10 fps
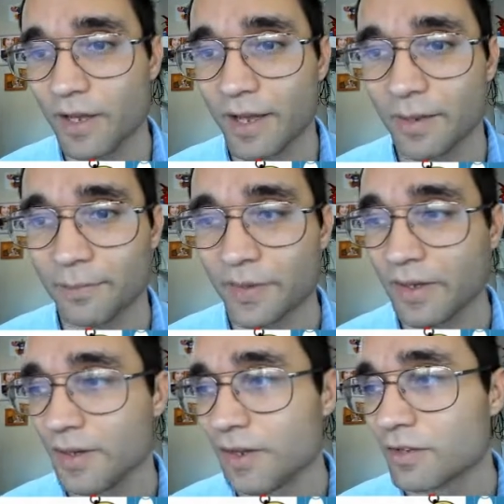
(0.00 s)
Um,
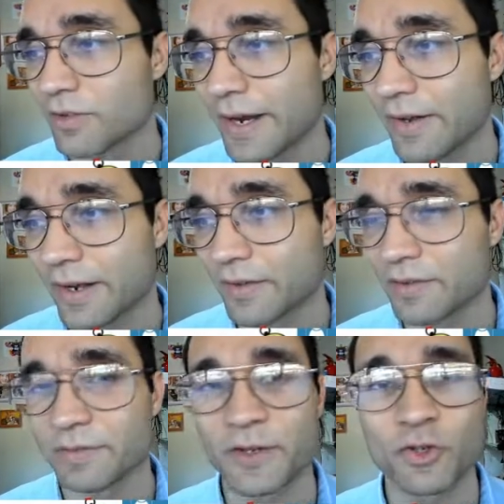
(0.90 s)
right, okay,
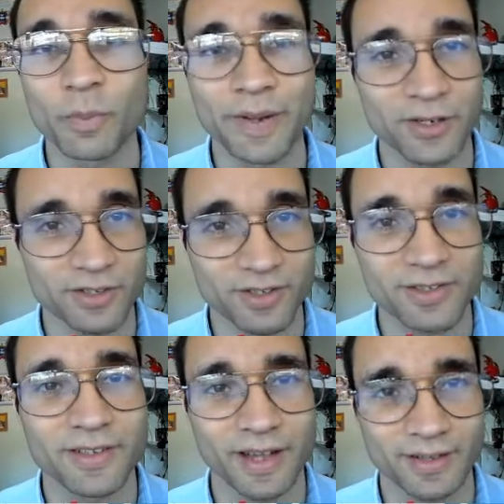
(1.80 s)
there's visual
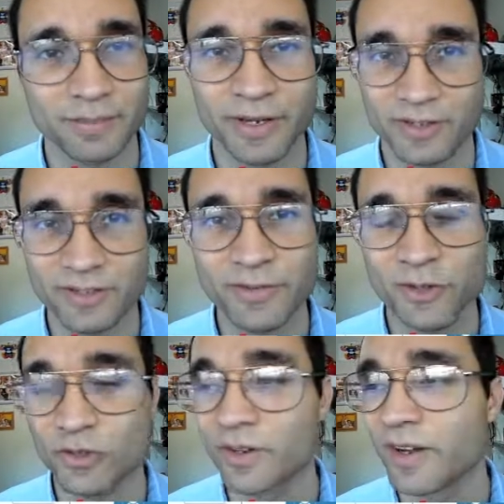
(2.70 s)
pictures. Yes, pictures are
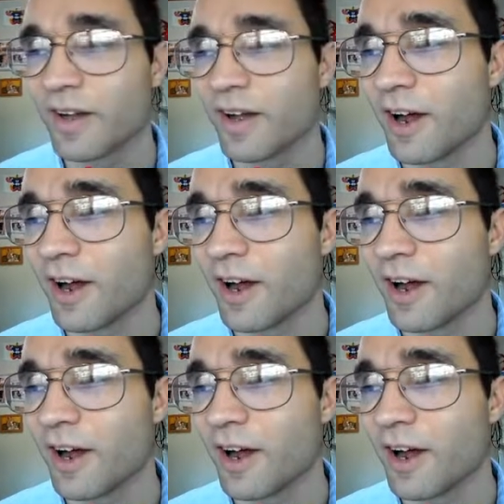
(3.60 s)
visual.